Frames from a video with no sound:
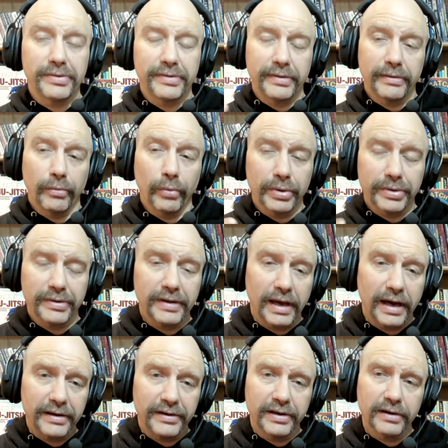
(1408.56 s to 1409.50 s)
was the
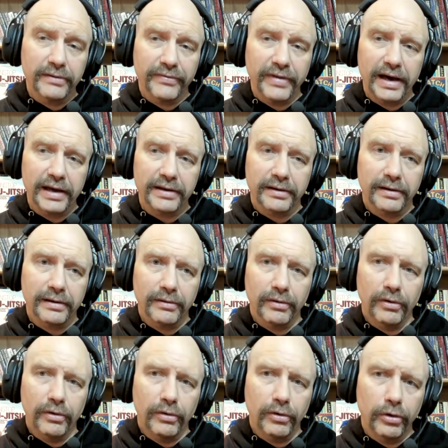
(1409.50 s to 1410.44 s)
idea of that
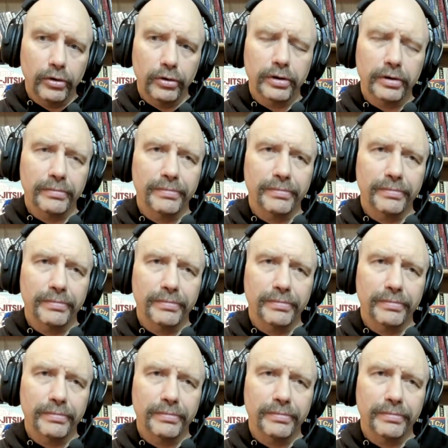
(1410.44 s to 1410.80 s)
early